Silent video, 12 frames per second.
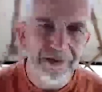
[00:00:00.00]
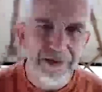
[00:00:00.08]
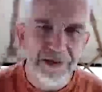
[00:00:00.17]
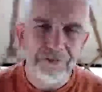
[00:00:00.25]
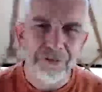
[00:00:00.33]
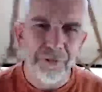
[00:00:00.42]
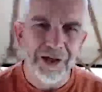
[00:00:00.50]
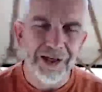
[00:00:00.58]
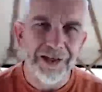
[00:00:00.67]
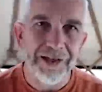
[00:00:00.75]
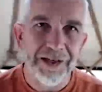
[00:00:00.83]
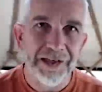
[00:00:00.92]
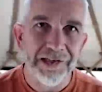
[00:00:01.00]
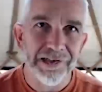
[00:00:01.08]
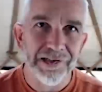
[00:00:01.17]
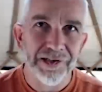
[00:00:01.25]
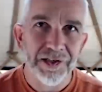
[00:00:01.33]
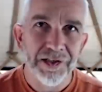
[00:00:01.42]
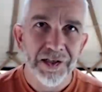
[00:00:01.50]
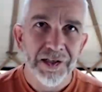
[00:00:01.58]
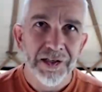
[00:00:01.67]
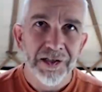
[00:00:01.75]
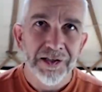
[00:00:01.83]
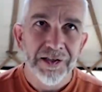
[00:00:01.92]
thing for me is
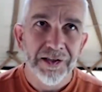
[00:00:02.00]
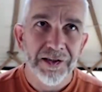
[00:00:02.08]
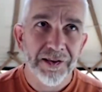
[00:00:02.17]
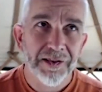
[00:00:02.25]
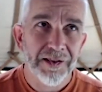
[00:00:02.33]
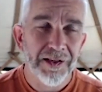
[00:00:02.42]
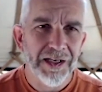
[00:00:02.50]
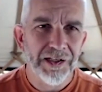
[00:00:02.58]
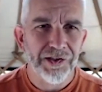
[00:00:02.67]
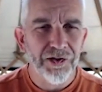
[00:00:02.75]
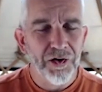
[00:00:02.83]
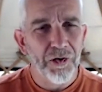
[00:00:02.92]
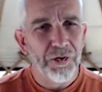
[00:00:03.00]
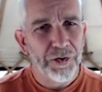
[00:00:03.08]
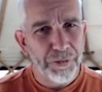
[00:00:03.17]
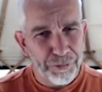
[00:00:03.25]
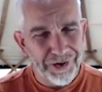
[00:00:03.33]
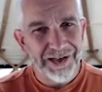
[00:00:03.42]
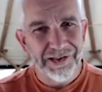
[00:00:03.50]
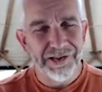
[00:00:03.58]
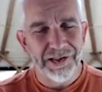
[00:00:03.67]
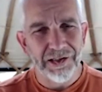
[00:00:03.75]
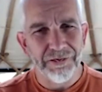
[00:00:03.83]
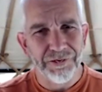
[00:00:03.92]
it's not the
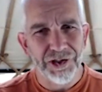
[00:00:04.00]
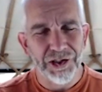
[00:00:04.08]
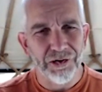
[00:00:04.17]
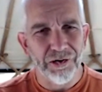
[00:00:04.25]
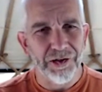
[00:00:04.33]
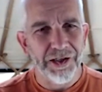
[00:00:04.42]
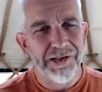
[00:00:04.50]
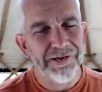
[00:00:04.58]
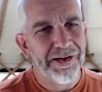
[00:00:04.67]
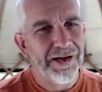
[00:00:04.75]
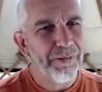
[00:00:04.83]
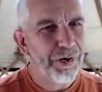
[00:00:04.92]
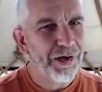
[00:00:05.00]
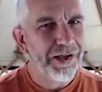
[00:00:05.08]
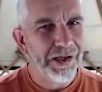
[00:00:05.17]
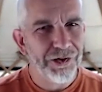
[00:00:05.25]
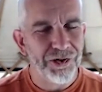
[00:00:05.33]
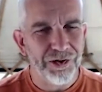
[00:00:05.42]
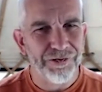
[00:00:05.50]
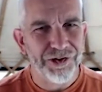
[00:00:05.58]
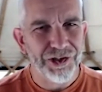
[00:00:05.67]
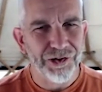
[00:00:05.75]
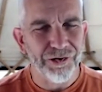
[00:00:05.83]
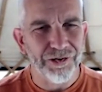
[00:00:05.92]
practicing of Qigong, it's the application of
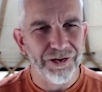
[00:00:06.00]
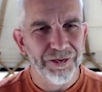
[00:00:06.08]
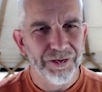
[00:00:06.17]
Qigong.